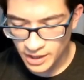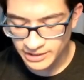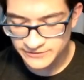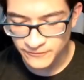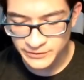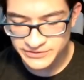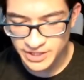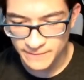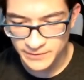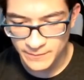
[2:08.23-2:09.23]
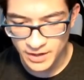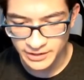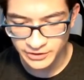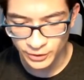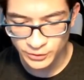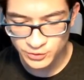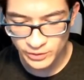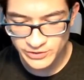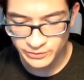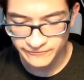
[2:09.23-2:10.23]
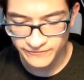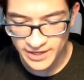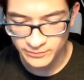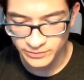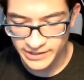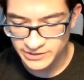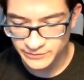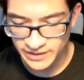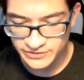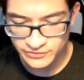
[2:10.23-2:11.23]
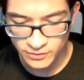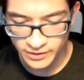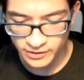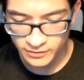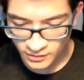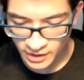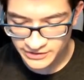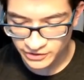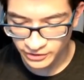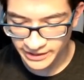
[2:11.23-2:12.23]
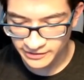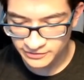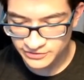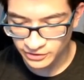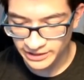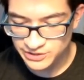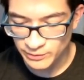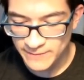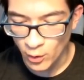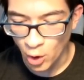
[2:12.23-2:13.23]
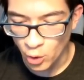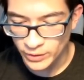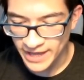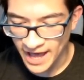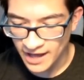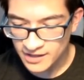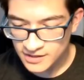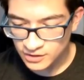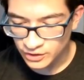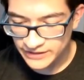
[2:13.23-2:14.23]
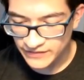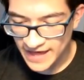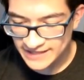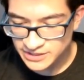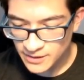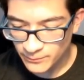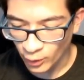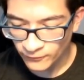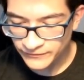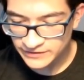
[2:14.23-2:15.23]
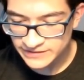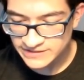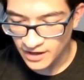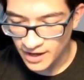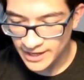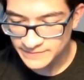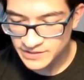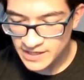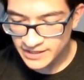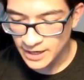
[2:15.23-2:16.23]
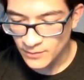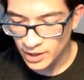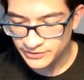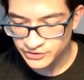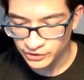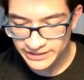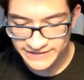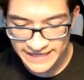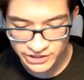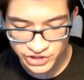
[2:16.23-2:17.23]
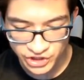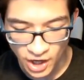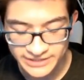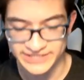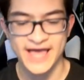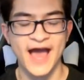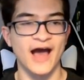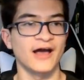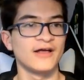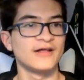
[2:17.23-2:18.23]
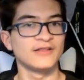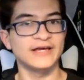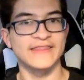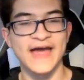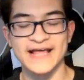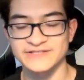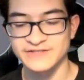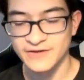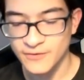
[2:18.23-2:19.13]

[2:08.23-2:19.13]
All right, let's focus up. Come on, Euro 2020 final players. We gotta score. All right, Sterling. Sterling, let's rainbow. Oh, yeah. Look at that. Perfectly timed. Come on, Sterling, take a shot. Yeah, look at that.